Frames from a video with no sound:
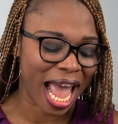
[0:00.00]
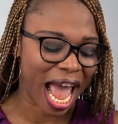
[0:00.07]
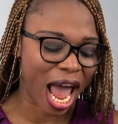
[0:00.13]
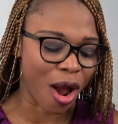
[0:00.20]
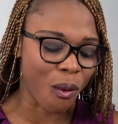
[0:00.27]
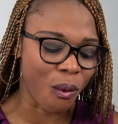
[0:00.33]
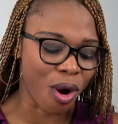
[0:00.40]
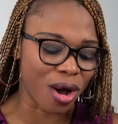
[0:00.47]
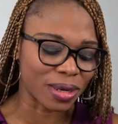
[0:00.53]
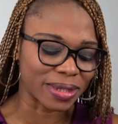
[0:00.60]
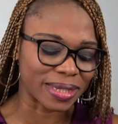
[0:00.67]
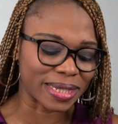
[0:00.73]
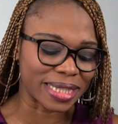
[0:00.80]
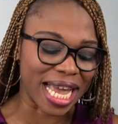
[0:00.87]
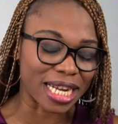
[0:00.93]
I
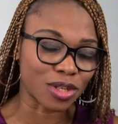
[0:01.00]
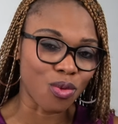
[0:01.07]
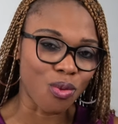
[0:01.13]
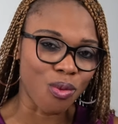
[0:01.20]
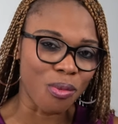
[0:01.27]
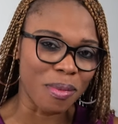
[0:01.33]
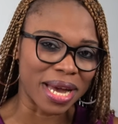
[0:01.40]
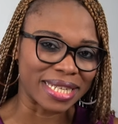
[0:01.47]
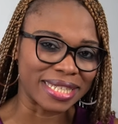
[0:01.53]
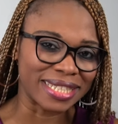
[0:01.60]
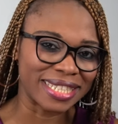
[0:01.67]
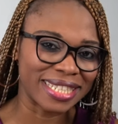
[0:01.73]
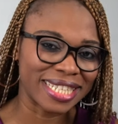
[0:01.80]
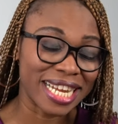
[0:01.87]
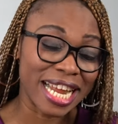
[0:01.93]
was that woman
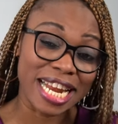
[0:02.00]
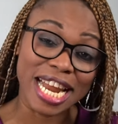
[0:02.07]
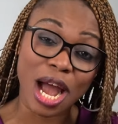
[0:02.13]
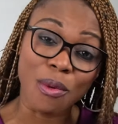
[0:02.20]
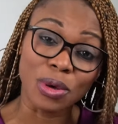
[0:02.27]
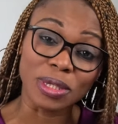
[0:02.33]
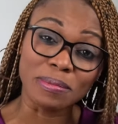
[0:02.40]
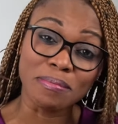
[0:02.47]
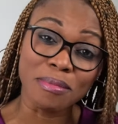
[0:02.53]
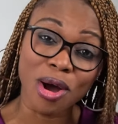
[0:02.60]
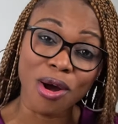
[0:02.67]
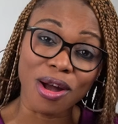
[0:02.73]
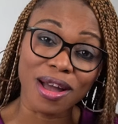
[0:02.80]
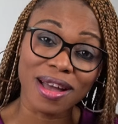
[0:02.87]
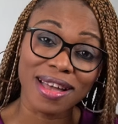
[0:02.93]
that was
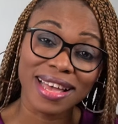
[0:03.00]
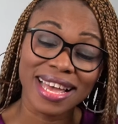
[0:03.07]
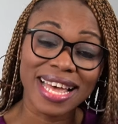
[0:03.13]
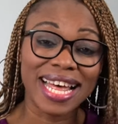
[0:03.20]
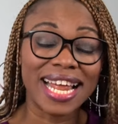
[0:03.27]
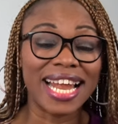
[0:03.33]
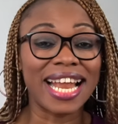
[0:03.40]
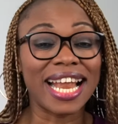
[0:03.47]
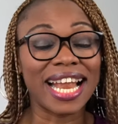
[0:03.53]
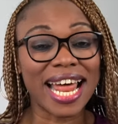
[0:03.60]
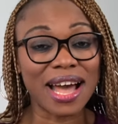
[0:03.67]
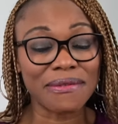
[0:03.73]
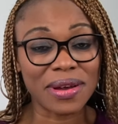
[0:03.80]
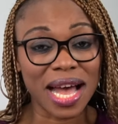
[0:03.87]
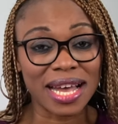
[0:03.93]
mocked,
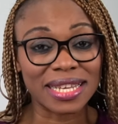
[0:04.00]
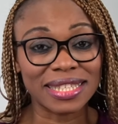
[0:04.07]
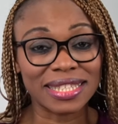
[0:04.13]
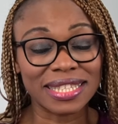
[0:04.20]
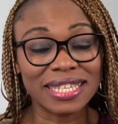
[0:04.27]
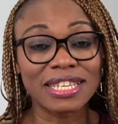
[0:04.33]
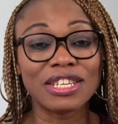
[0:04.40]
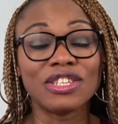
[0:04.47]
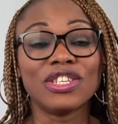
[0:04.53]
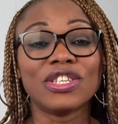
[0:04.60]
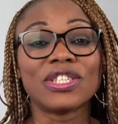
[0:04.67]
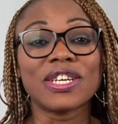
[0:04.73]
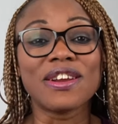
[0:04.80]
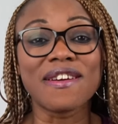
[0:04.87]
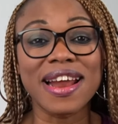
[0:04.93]
laughed at,
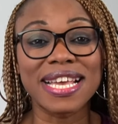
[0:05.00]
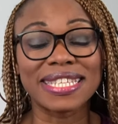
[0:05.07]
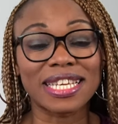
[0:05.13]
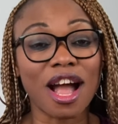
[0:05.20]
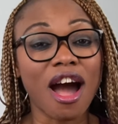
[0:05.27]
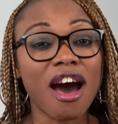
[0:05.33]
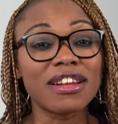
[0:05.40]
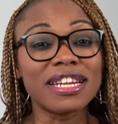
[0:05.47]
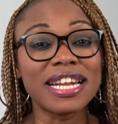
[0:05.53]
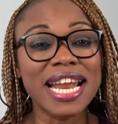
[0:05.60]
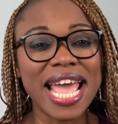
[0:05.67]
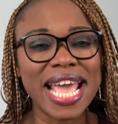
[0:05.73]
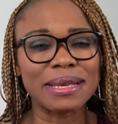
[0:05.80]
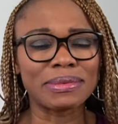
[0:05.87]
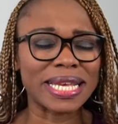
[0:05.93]
disgraced, called
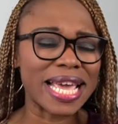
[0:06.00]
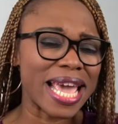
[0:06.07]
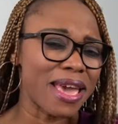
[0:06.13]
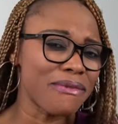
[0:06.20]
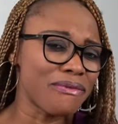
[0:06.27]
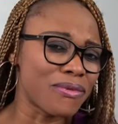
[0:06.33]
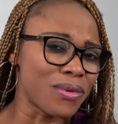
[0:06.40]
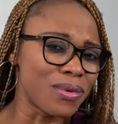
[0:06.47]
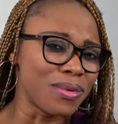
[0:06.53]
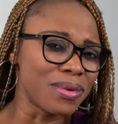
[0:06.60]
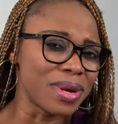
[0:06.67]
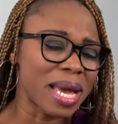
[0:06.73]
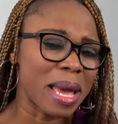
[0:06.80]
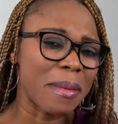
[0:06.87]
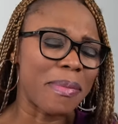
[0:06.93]
names, even
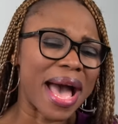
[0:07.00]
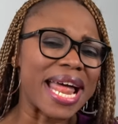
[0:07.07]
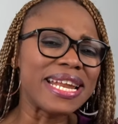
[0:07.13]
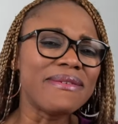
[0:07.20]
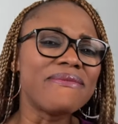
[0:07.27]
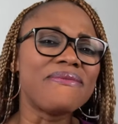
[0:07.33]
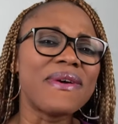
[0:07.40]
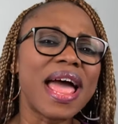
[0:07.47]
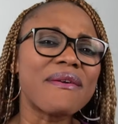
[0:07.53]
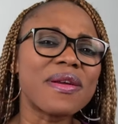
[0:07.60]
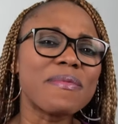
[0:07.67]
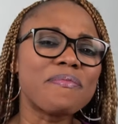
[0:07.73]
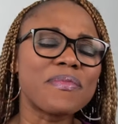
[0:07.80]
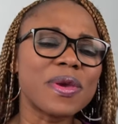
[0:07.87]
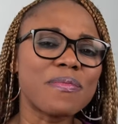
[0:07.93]
by the
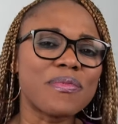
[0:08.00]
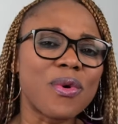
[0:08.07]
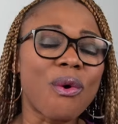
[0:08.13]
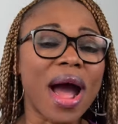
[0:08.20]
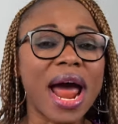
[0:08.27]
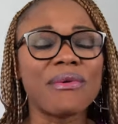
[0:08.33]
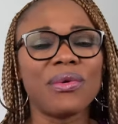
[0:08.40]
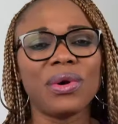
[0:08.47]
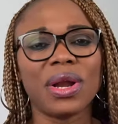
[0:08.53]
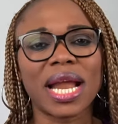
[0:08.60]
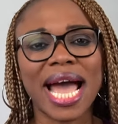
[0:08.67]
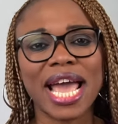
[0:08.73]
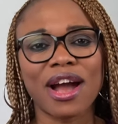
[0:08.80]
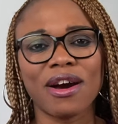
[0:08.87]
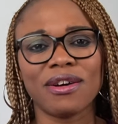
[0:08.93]
very people I
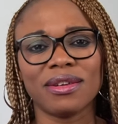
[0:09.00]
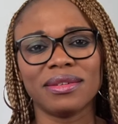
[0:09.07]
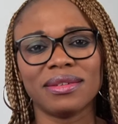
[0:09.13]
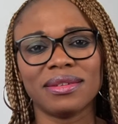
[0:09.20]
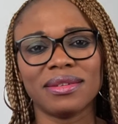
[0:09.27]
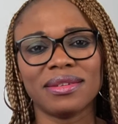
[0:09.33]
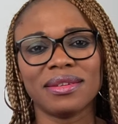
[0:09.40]
rely on.